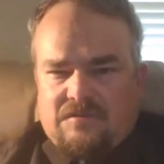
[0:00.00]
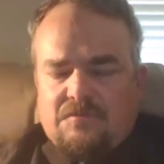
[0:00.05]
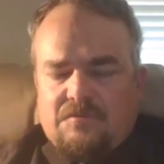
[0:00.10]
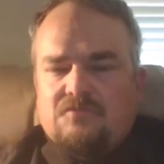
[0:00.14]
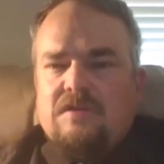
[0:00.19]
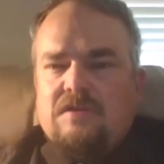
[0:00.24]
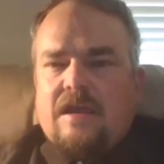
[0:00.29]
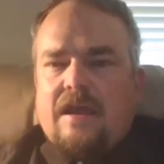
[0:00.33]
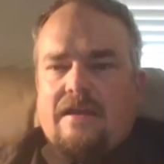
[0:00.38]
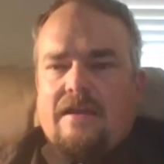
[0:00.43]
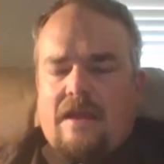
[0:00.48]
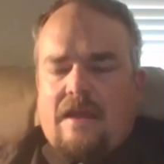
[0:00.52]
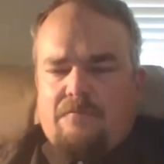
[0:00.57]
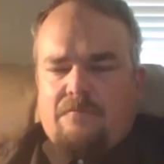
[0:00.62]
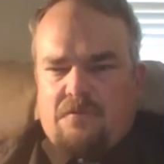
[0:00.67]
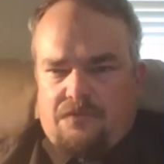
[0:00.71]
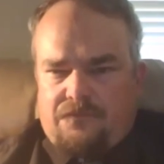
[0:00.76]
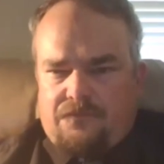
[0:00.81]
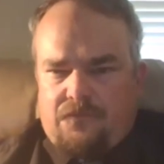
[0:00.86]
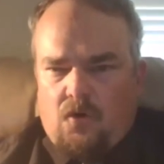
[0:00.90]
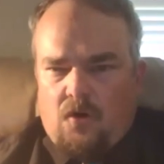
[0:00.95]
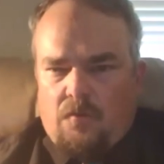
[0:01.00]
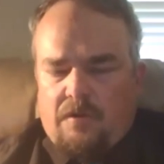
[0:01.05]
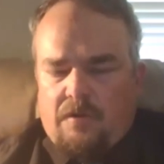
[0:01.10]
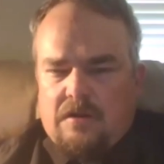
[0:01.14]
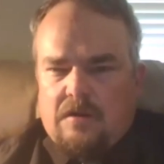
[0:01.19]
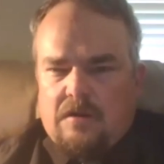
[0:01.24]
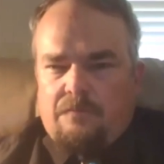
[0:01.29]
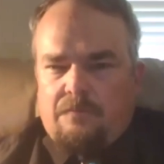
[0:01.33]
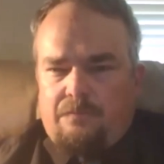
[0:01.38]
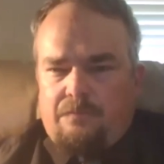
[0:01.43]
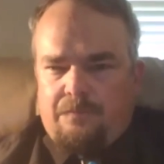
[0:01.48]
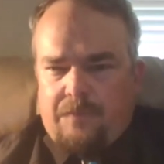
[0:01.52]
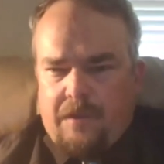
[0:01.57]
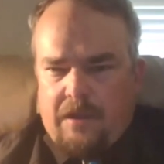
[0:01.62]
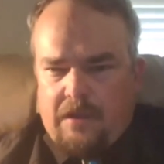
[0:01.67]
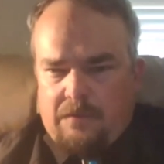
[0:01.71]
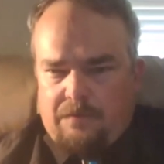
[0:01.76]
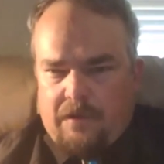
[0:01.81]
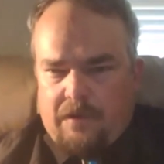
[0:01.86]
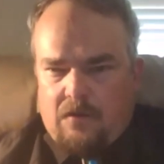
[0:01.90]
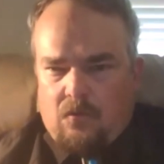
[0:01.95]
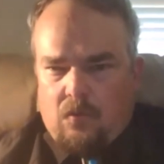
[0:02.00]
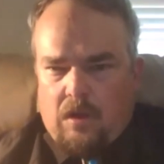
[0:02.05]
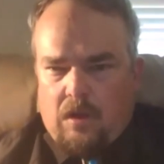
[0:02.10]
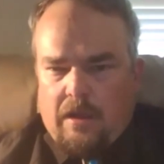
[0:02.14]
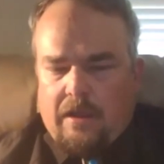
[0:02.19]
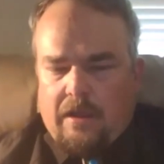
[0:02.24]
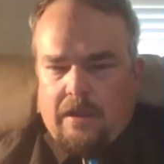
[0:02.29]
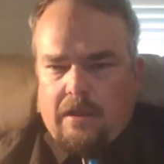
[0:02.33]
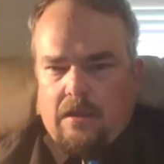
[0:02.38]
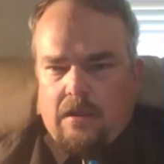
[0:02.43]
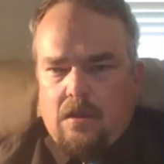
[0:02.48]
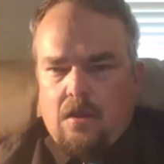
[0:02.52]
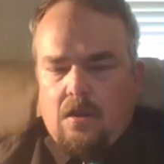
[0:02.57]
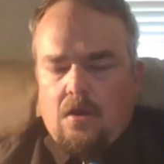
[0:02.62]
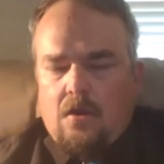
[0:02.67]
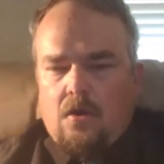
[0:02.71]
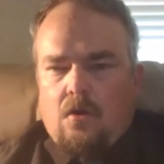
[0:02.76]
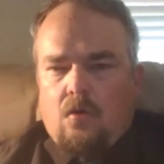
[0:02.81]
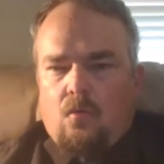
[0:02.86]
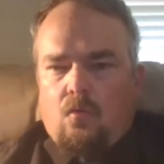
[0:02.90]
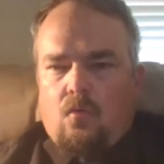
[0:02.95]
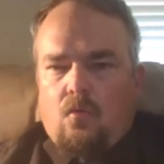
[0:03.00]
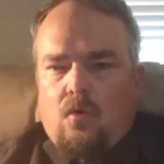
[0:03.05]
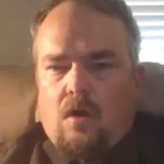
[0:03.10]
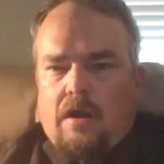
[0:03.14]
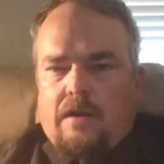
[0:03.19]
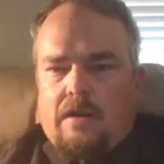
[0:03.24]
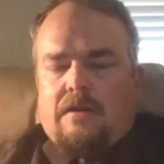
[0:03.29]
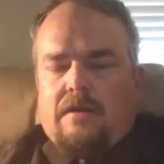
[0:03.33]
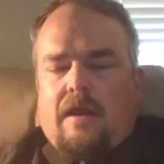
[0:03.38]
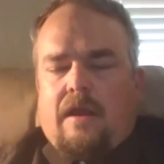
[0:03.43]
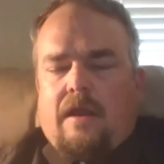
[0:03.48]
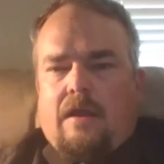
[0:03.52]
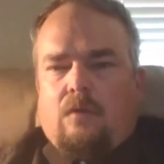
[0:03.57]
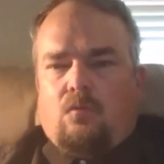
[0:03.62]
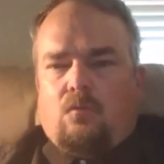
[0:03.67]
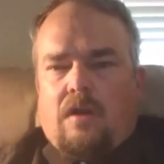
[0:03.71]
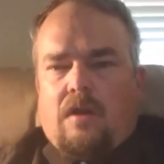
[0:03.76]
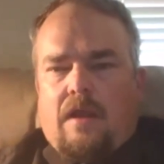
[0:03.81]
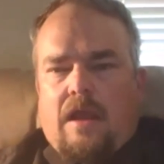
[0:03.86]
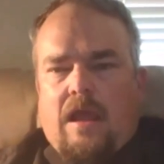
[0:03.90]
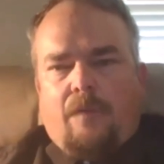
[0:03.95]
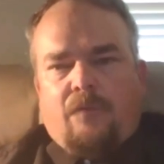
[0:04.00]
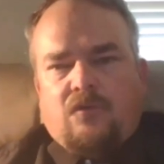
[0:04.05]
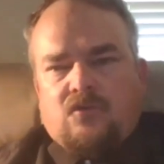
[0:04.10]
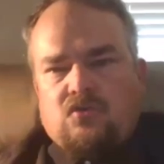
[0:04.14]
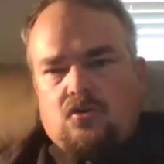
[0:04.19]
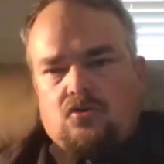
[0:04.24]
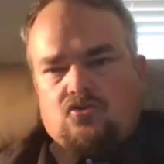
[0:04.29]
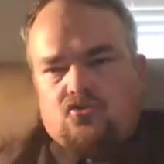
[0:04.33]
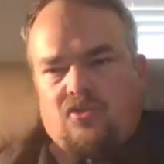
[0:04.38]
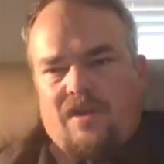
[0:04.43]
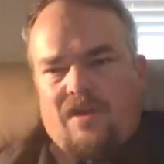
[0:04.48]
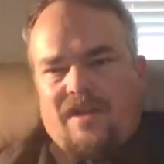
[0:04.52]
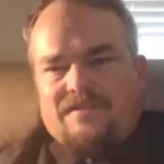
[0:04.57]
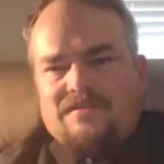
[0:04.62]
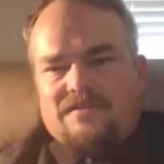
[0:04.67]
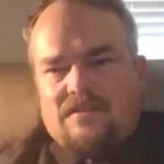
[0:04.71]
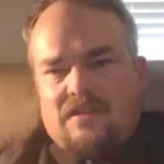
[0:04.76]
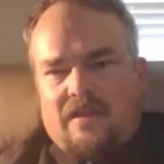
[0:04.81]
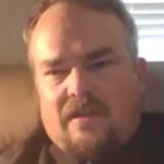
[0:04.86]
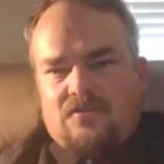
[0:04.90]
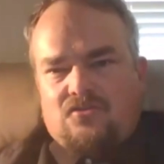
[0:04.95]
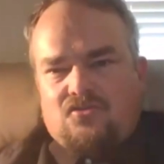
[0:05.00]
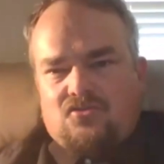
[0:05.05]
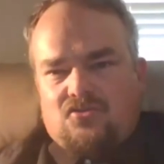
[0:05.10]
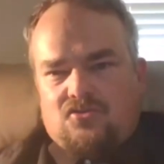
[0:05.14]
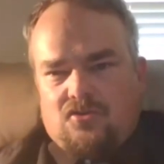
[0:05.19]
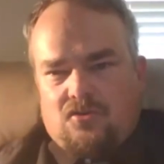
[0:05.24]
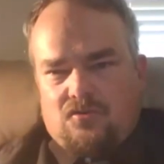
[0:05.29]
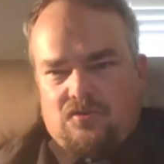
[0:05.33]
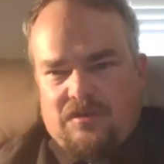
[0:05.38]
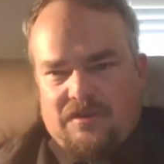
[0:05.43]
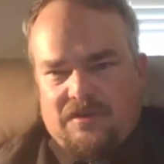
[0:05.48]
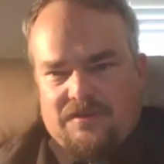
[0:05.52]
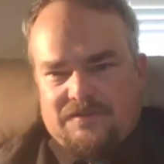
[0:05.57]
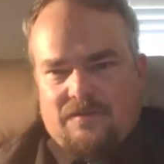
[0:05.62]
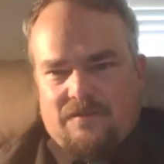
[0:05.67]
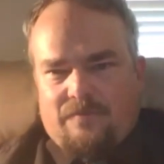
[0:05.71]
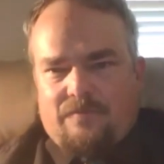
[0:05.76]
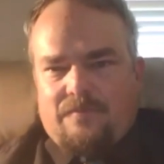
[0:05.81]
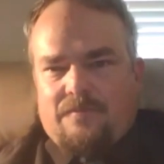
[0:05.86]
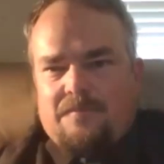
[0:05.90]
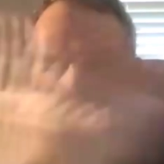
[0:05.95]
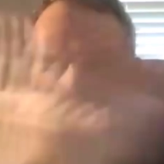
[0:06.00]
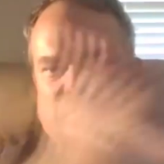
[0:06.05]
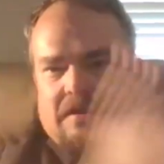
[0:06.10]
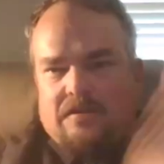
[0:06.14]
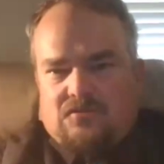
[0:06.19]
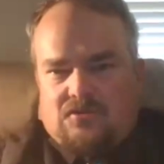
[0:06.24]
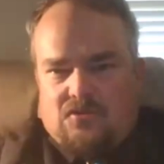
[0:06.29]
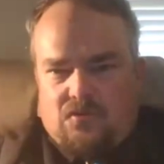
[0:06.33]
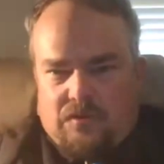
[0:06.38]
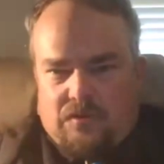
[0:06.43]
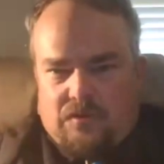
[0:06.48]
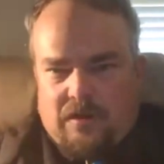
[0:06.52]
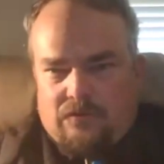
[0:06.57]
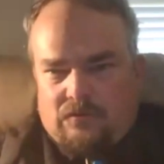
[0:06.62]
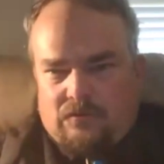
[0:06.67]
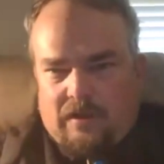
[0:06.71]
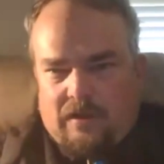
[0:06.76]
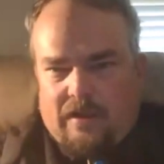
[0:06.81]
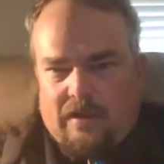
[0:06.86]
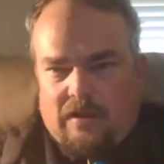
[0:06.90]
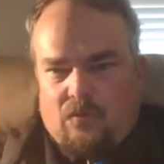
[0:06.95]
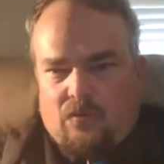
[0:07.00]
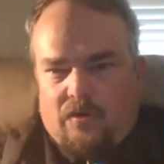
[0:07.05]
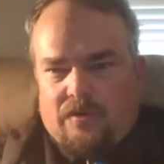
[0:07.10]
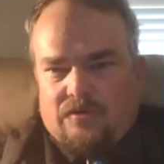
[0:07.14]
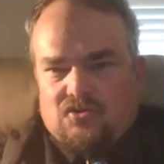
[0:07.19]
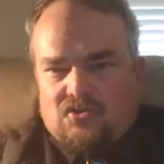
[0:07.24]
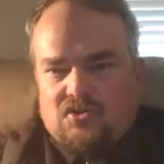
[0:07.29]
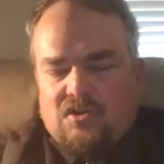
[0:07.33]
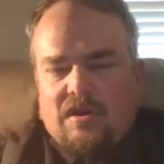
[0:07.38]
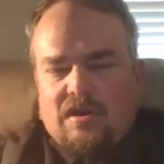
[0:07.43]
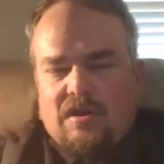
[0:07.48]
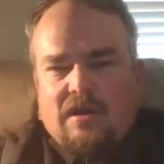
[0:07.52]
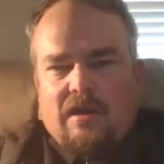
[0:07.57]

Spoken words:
I mean, it had happened before, but in a big, big way, what happens if you translate Judaism into another language?